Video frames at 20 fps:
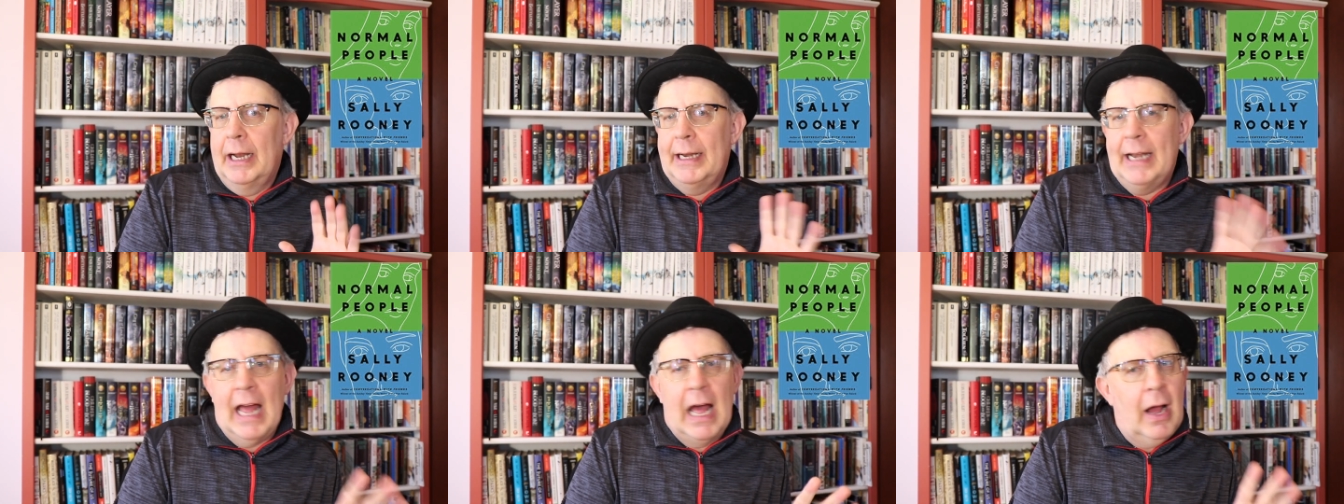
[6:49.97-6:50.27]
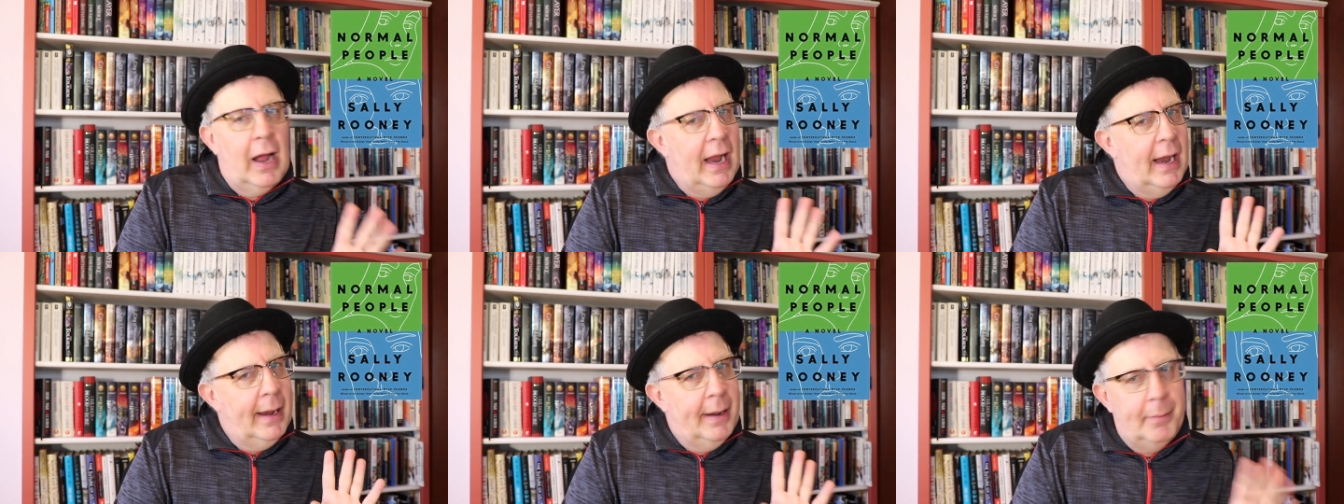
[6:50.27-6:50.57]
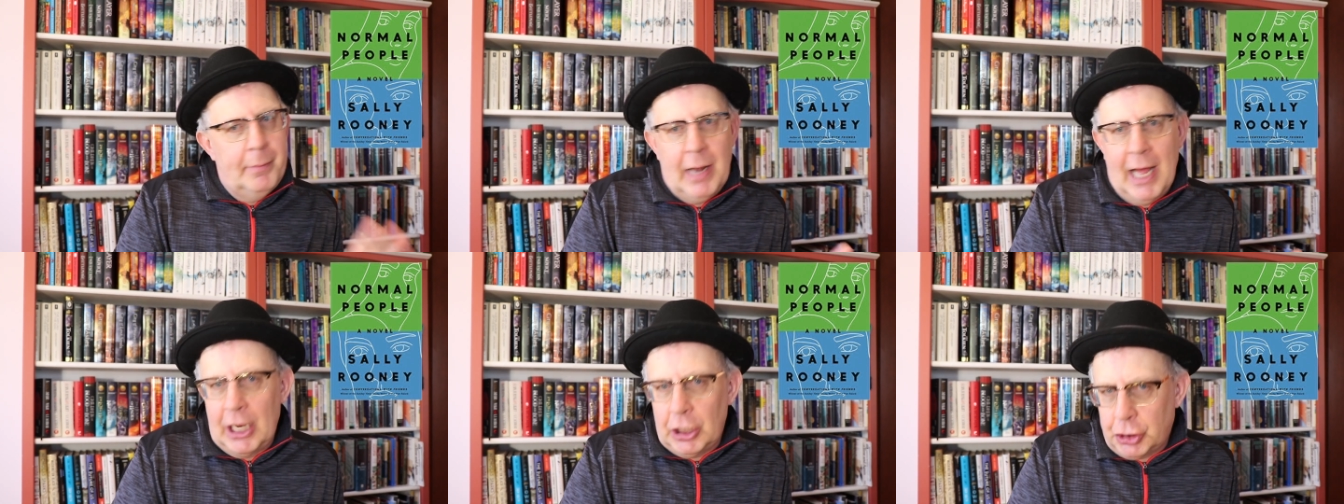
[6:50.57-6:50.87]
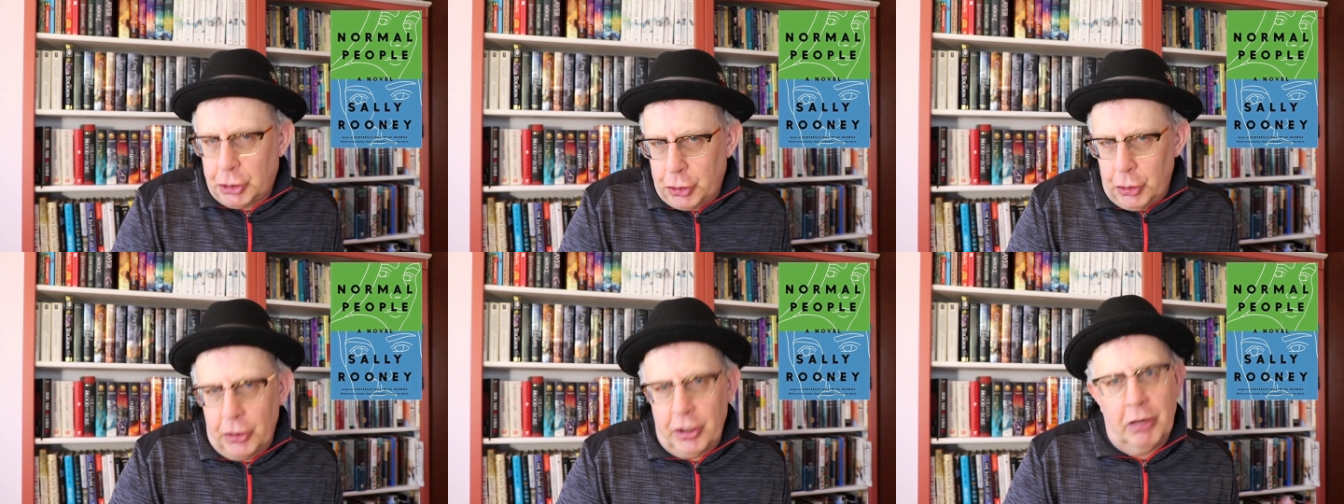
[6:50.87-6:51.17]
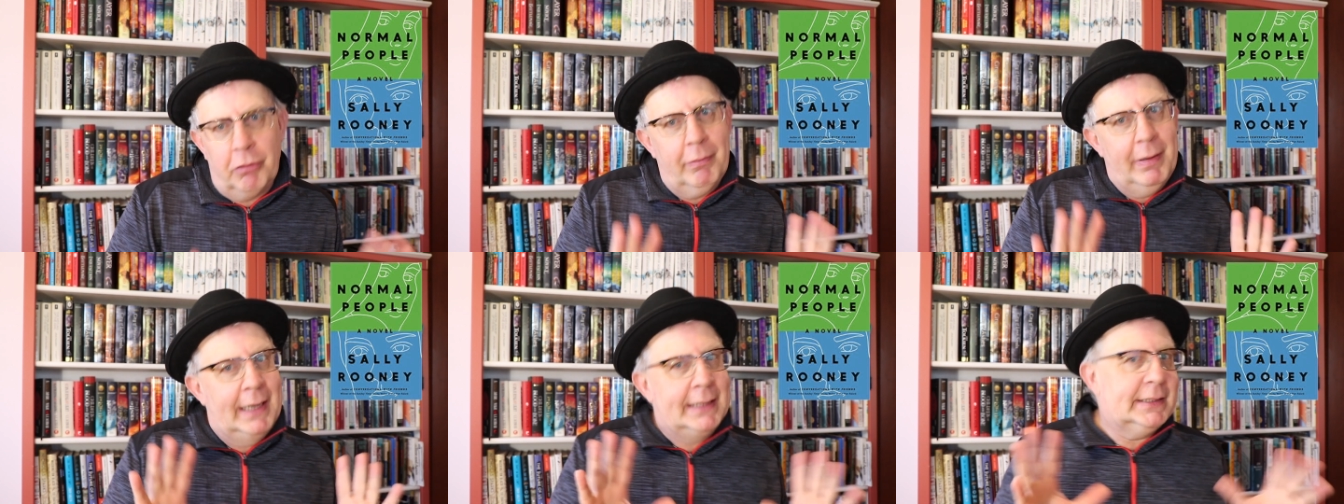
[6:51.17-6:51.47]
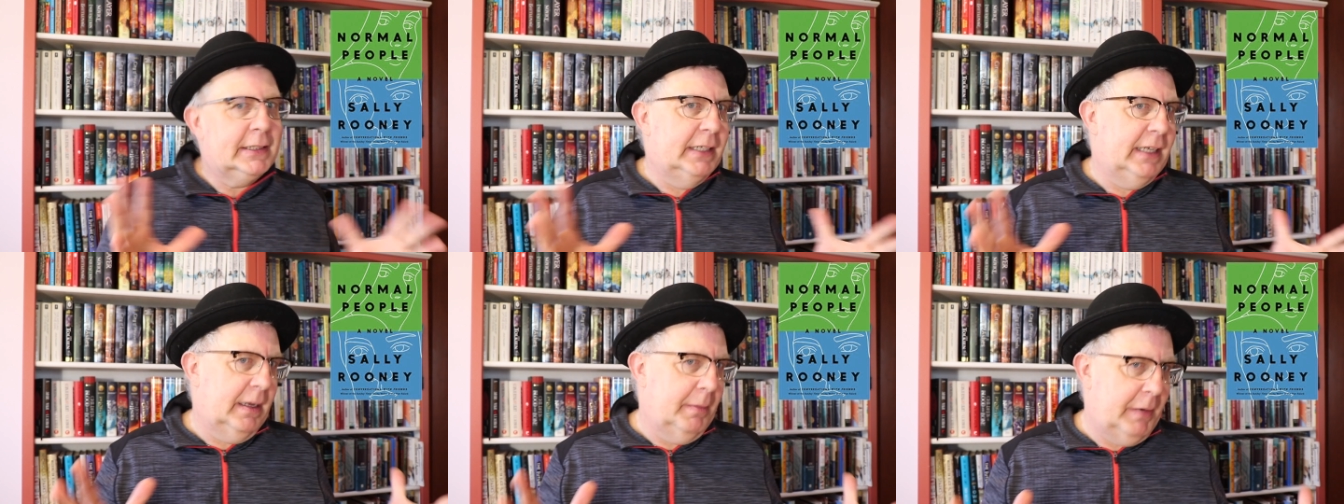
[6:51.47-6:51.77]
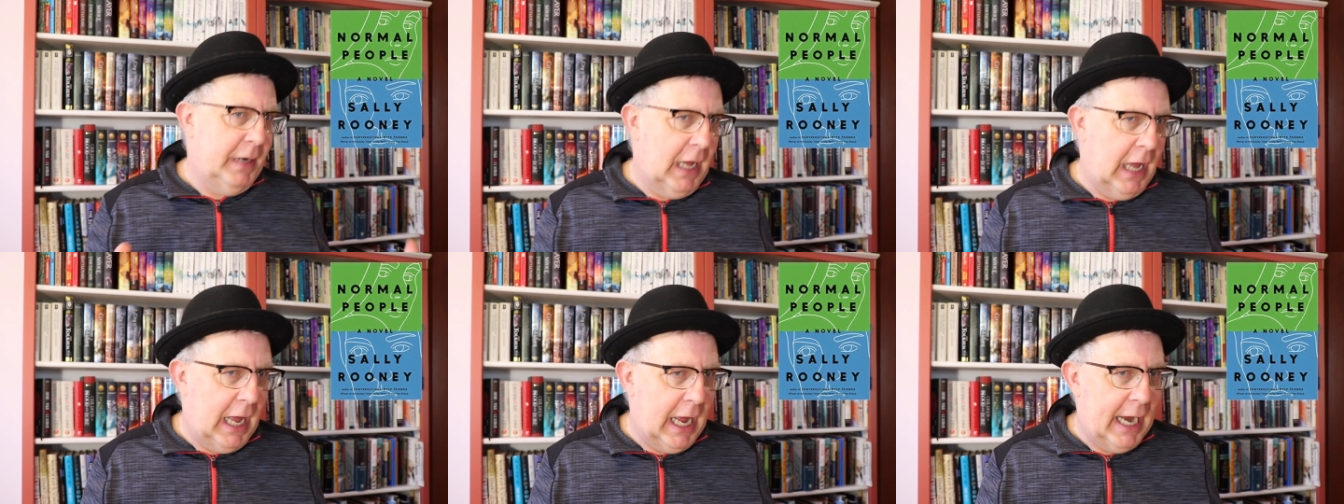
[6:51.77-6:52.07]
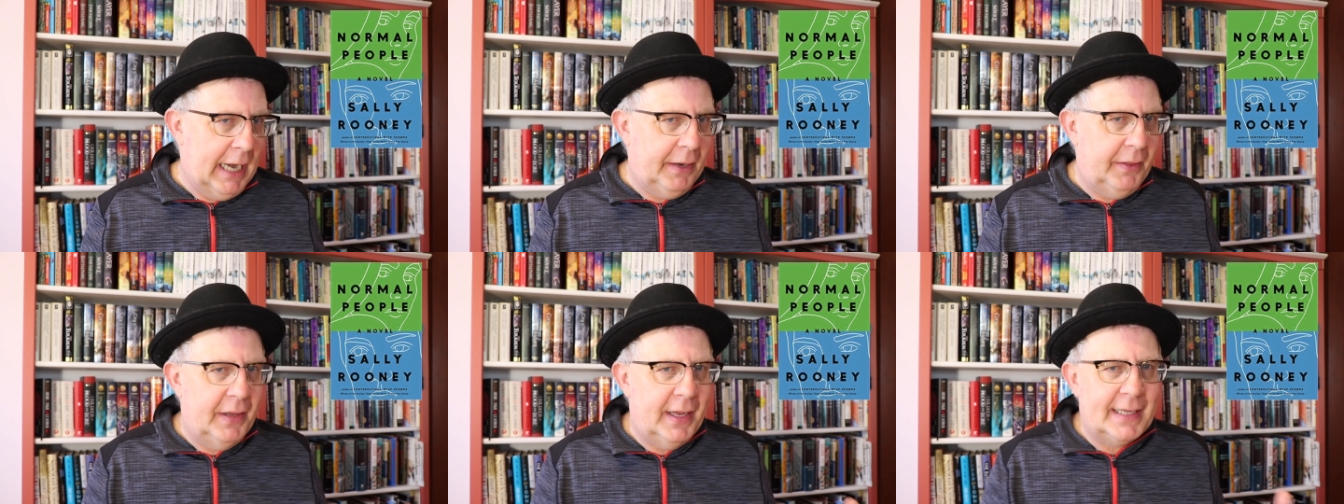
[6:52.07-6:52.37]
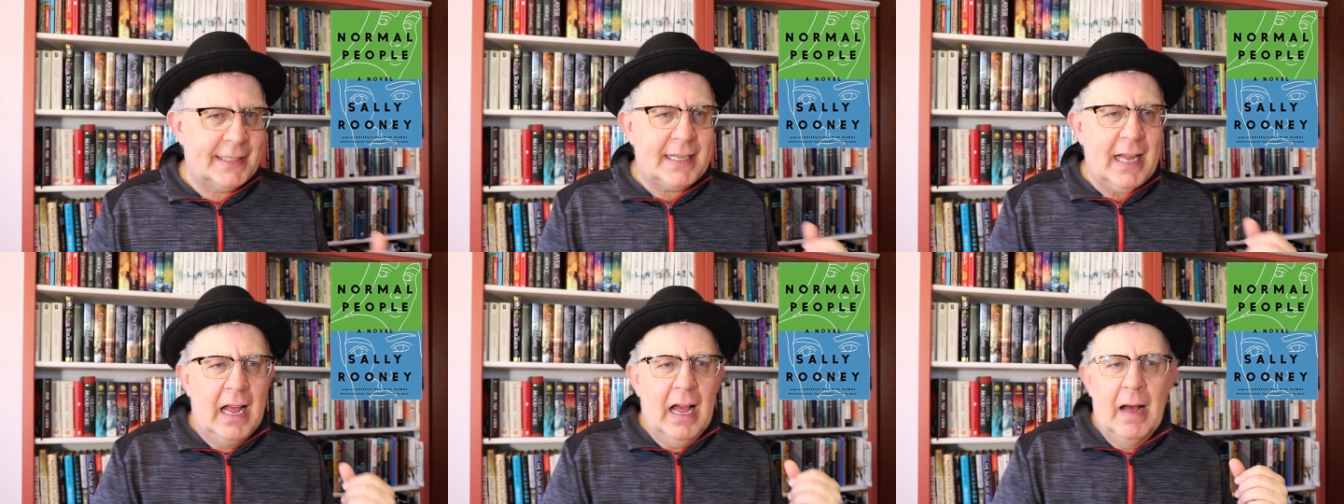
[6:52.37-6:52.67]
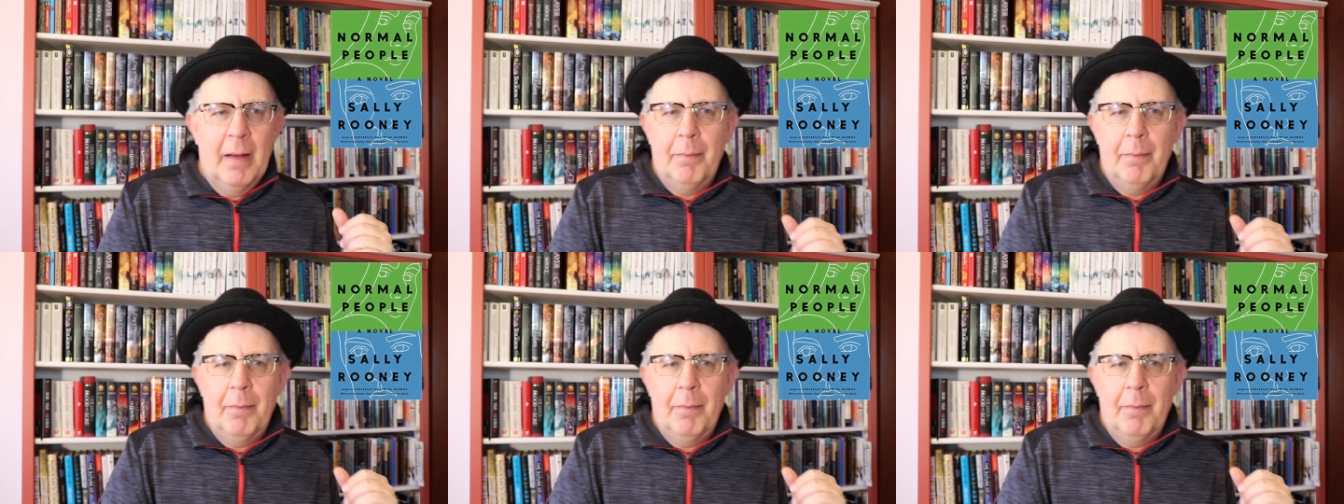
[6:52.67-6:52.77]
Now, I'm not sure the reasoning behind this,